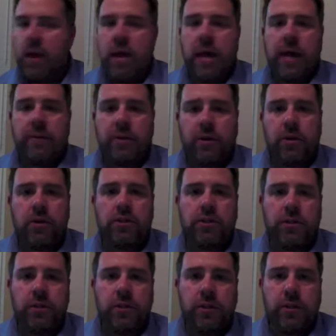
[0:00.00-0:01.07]
I would encourage
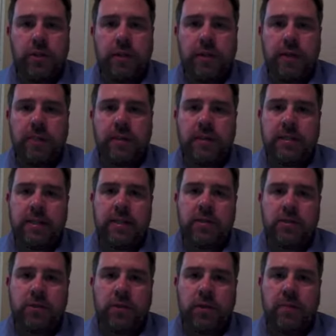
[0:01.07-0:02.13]
you to look at that because that
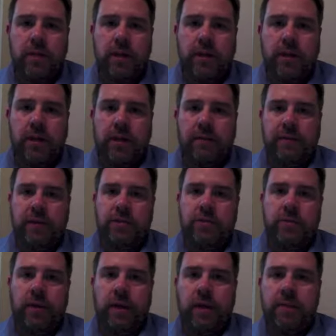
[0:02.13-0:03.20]
can certainly make your life
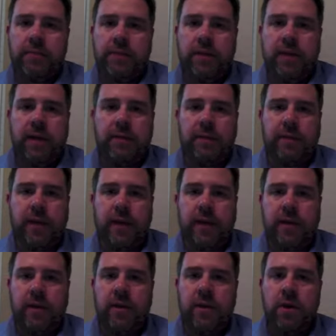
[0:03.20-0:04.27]
easier when it comes to
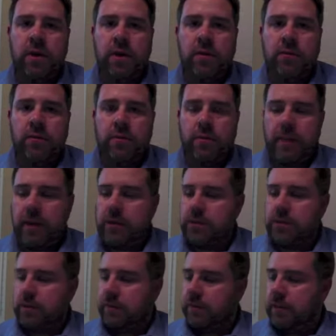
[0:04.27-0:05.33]
navigating through the
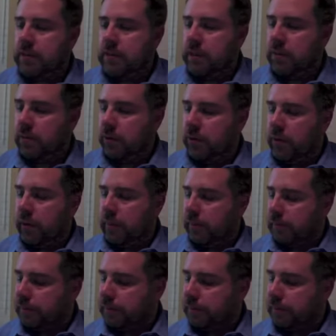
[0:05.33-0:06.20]
Microsoft Excel program.